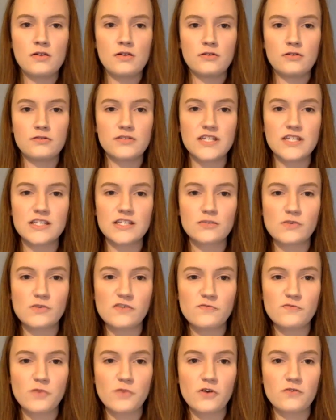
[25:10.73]
since
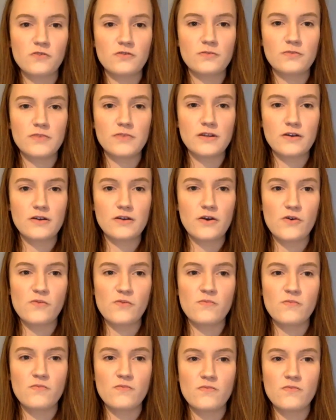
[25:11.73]
we've both been home.